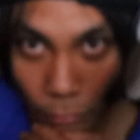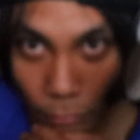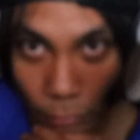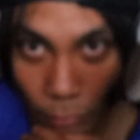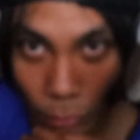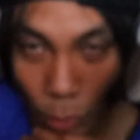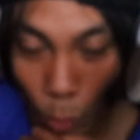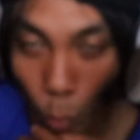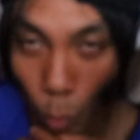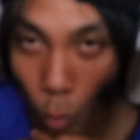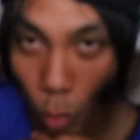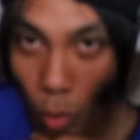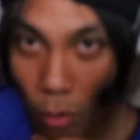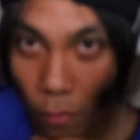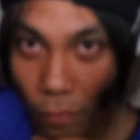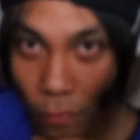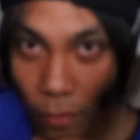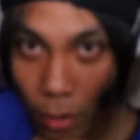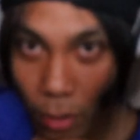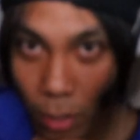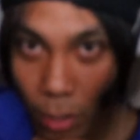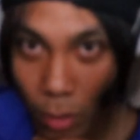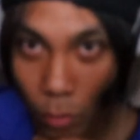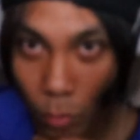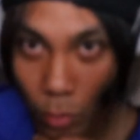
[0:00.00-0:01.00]
The
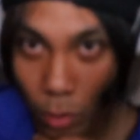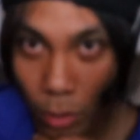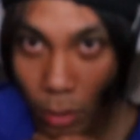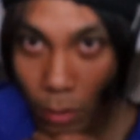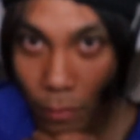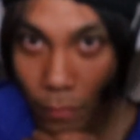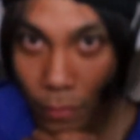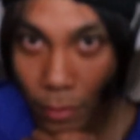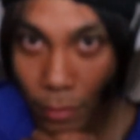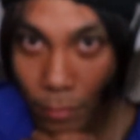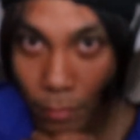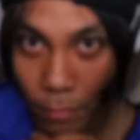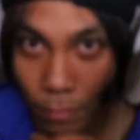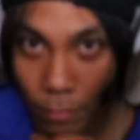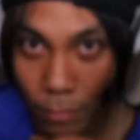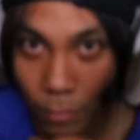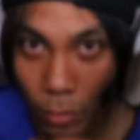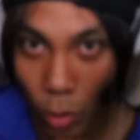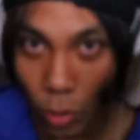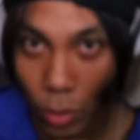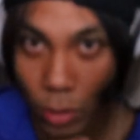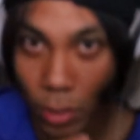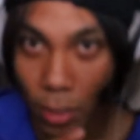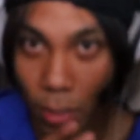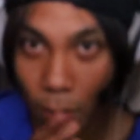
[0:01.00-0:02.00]
warfare that we live in,
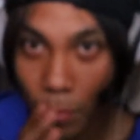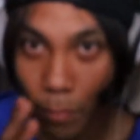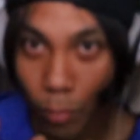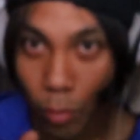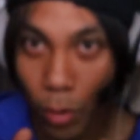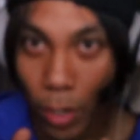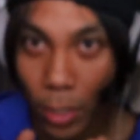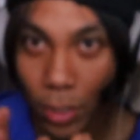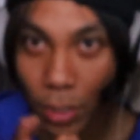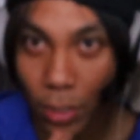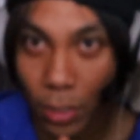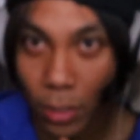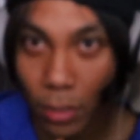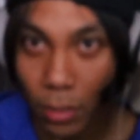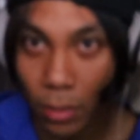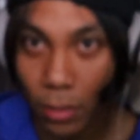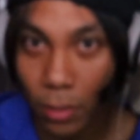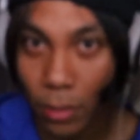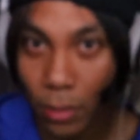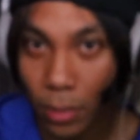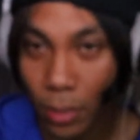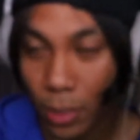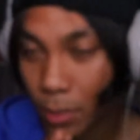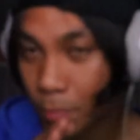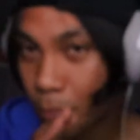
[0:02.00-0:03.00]
all this depression,
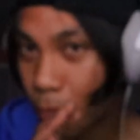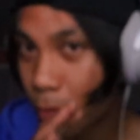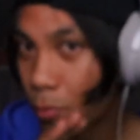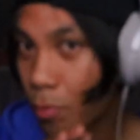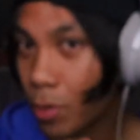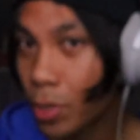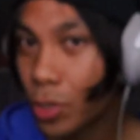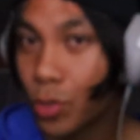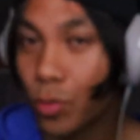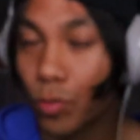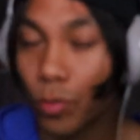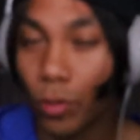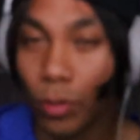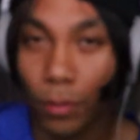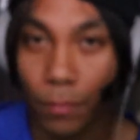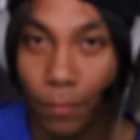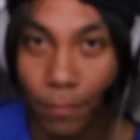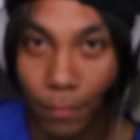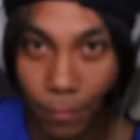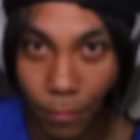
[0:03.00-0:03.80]
is spiritual.